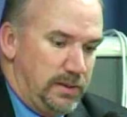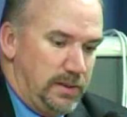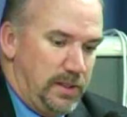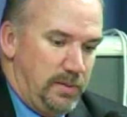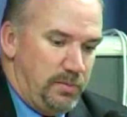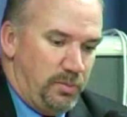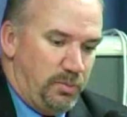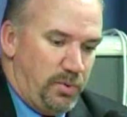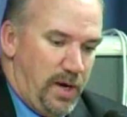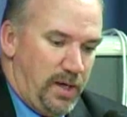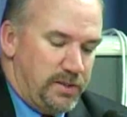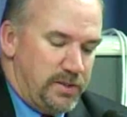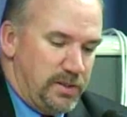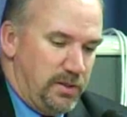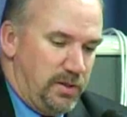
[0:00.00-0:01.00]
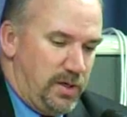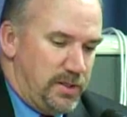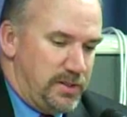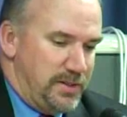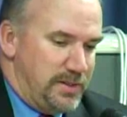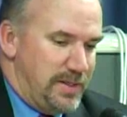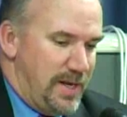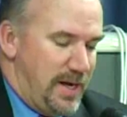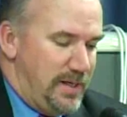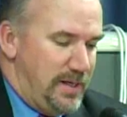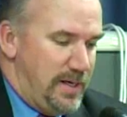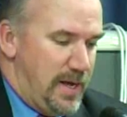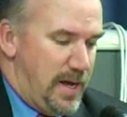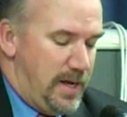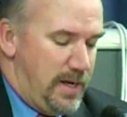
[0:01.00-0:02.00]
I've been practicing law since
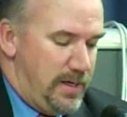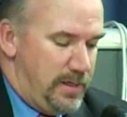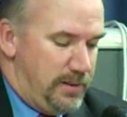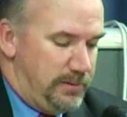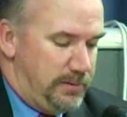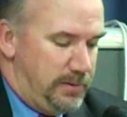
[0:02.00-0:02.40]
'99.